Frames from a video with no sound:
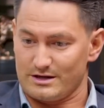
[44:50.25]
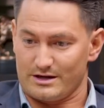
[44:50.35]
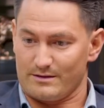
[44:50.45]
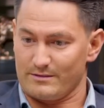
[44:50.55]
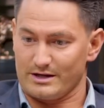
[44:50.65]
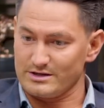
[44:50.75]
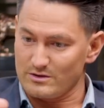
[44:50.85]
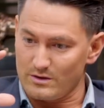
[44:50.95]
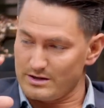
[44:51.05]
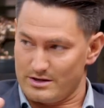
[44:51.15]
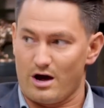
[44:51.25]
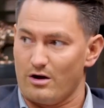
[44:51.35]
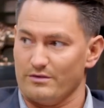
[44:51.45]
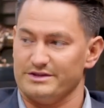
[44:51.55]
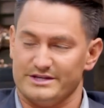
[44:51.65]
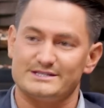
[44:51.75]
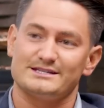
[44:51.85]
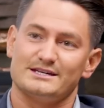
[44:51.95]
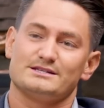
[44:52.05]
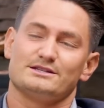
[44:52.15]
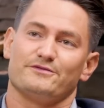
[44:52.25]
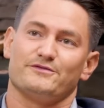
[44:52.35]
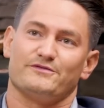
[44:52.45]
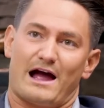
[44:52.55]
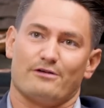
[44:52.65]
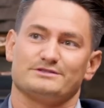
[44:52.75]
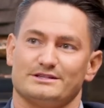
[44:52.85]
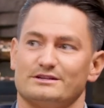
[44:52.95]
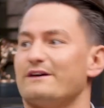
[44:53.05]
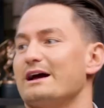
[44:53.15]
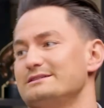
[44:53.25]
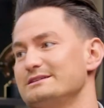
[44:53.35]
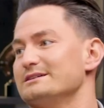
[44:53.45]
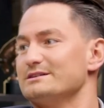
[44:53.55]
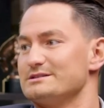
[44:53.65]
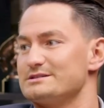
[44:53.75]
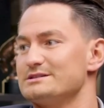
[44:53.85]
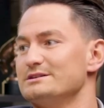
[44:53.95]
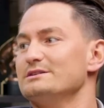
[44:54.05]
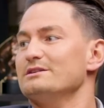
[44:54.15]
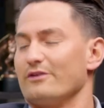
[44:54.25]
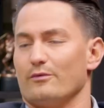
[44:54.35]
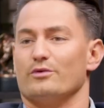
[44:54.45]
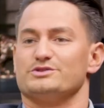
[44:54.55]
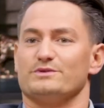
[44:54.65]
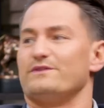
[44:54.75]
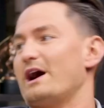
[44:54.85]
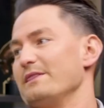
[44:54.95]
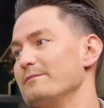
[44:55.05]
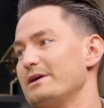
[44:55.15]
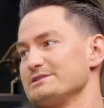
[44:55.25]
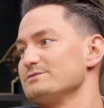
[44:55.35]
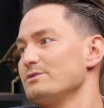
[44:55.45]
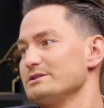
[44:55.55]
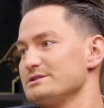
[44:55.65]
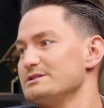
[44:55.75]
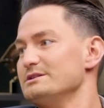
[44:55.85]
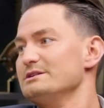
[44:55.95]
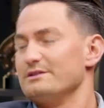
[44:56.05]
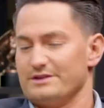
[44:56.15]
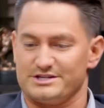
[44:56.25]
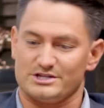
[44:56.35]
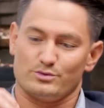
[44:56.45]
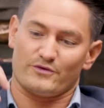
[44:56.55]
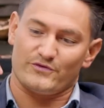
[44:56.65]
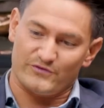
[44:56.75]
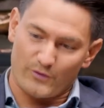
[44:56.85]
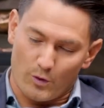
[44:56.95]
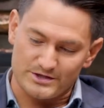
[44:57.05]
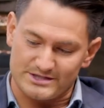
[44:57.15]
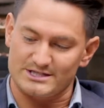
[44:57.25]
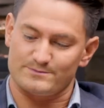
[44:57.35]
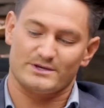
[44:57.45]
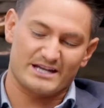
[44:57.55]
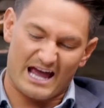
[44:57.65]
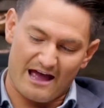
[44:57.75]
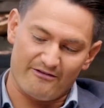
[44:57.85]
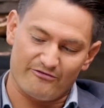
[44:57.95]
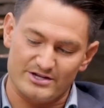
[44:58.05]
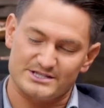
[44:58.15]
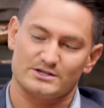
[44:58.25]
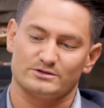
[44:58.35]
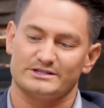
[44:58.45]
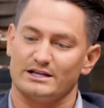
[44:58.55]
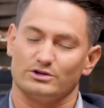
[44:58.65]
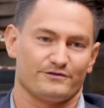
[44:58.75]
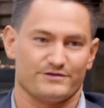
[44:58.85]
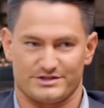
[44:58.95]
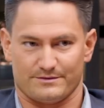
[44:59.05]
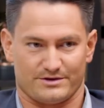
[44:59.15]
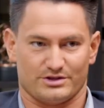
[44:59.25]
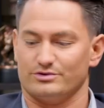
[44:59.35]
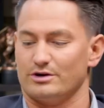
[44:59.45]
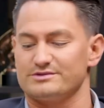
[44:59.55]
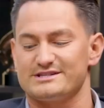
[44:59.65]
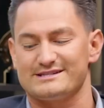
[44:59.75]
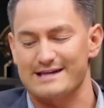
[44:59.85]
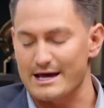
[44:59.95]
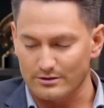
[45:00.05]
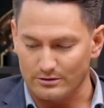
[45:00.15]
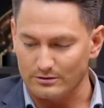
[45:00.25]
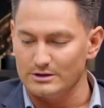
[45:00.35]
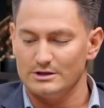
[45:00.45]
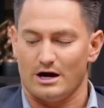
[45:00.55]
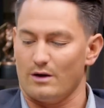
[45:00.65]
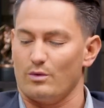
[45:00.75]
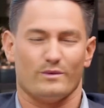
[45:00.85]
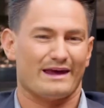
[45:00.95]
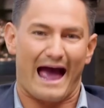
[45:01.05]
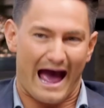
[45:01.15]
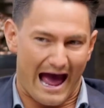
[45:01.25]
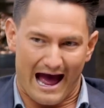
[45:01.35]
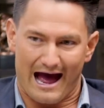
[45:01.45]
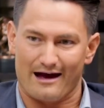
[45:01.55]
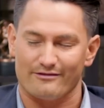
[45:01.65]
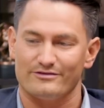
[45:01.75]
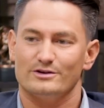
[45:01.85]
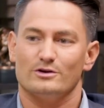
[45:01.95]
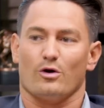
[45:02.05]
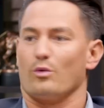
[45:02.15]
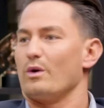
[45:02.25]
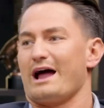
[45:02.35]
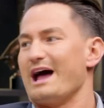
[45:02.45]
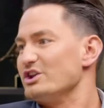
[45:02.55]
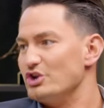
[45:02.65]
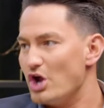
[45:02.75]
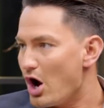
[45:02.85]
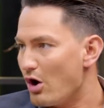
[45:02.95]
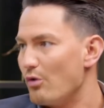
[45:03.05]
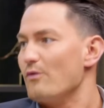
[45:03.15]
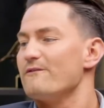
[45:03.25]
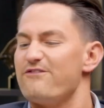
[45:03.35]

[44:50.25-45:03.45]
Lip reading: And I'm like, you know what? No, this is the fountain of ideas from which we find the best ones. This is what forces me to every single day look for something new. Don't settle on what we have or what I know.